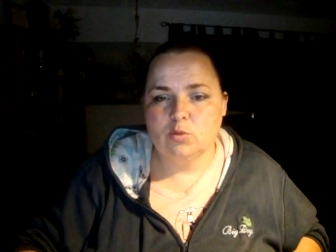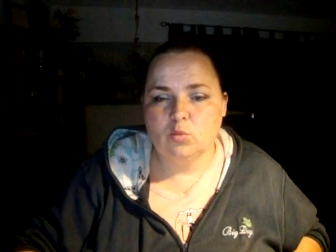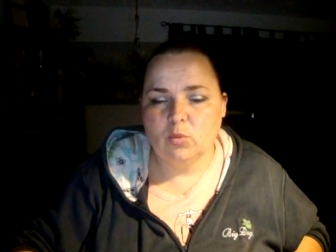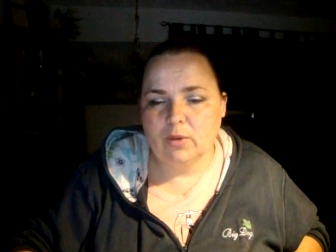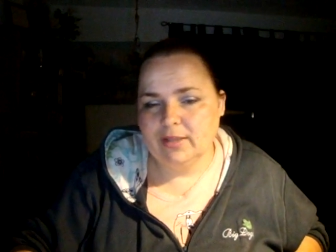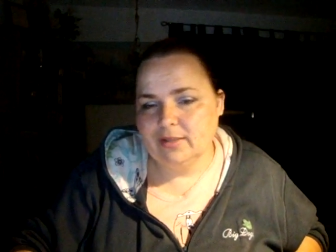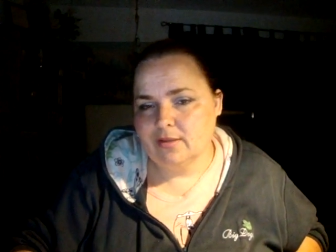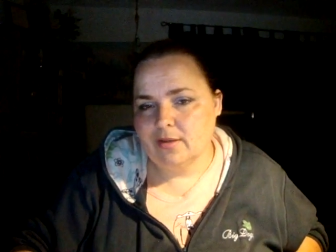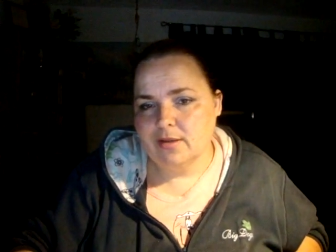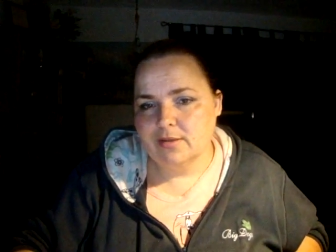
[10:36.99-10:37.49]
and
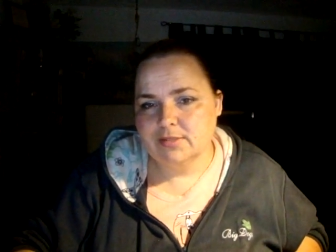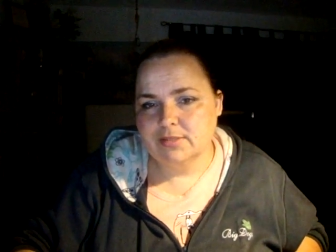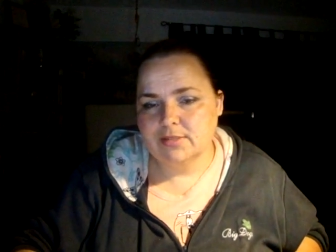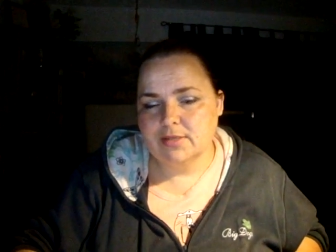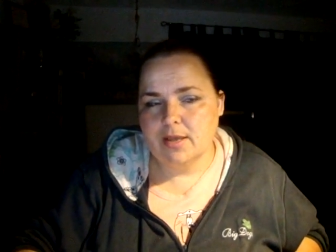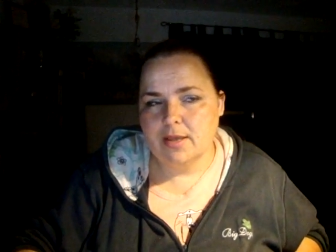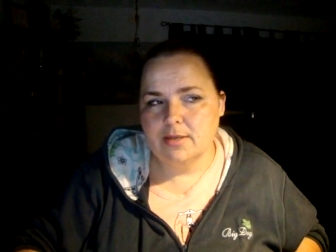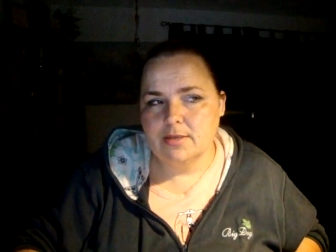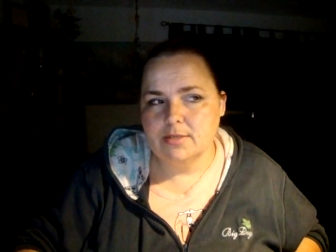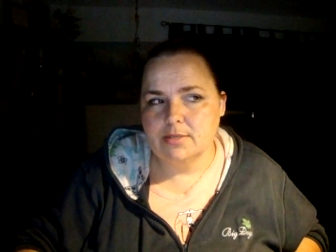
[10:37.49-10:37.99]
weight
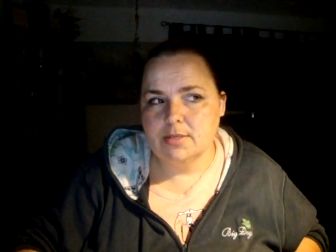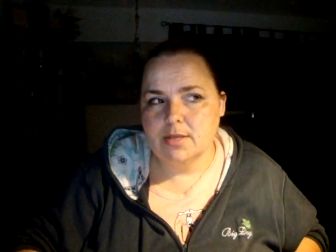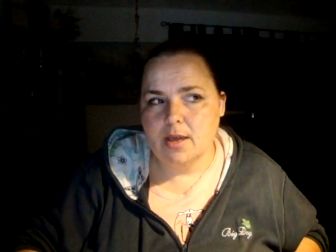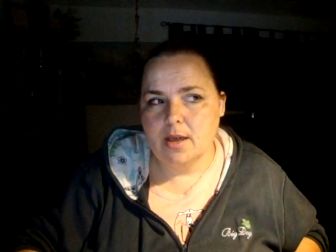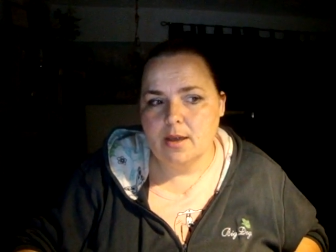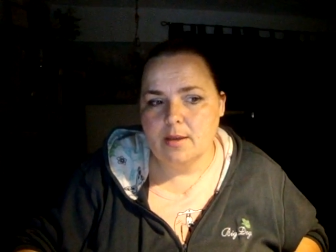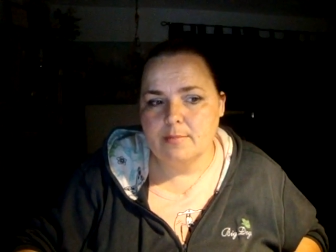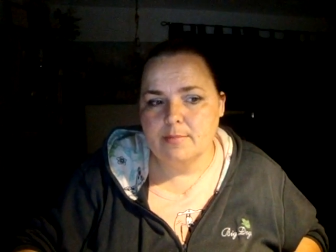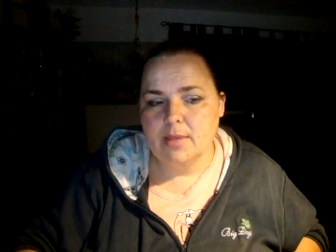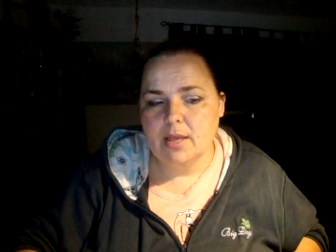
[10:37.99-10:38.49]
loss and
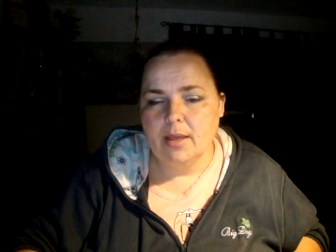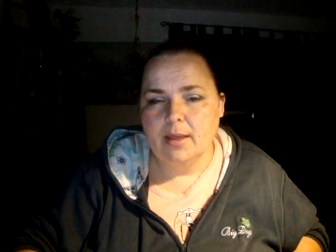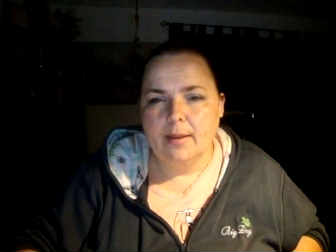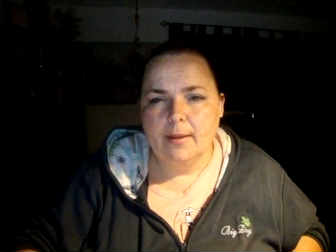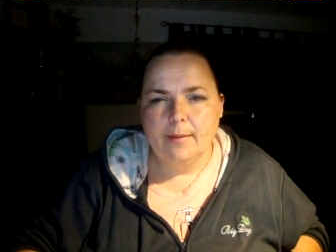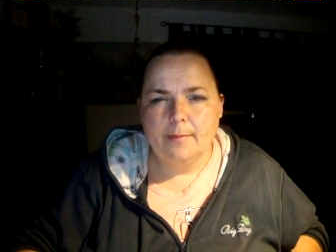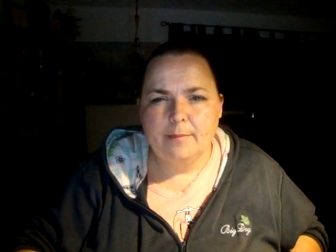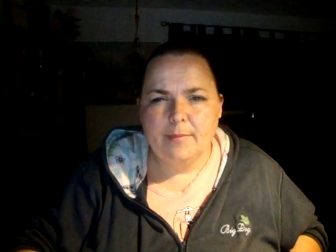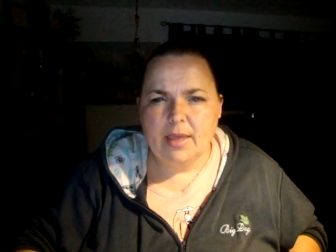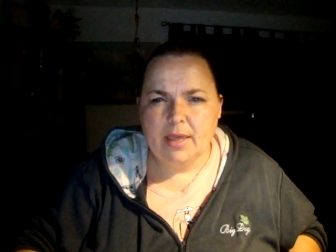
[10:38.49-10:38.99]
um,
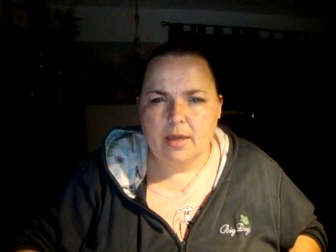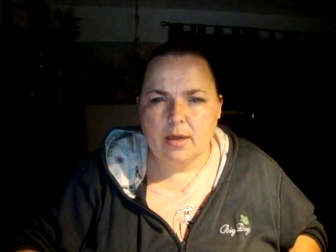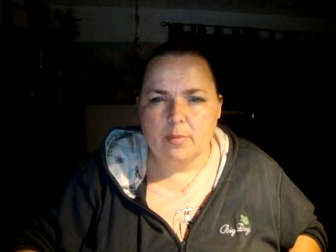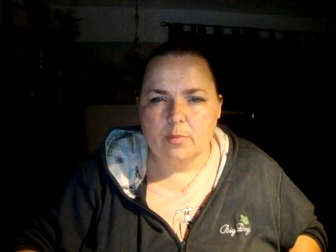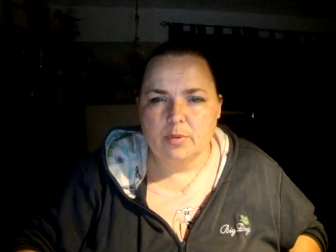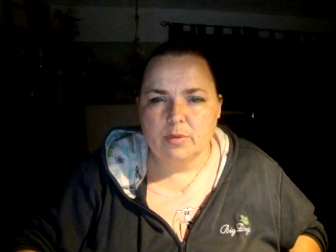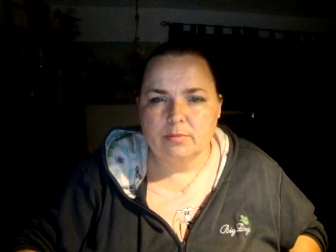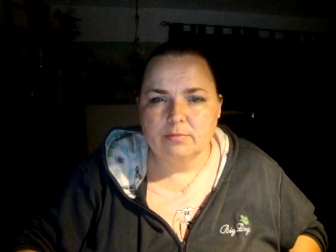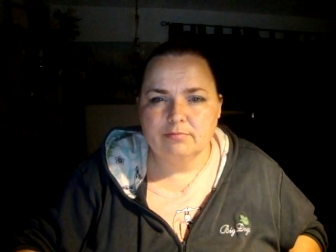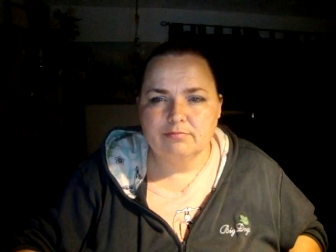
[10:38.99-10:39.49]
makeup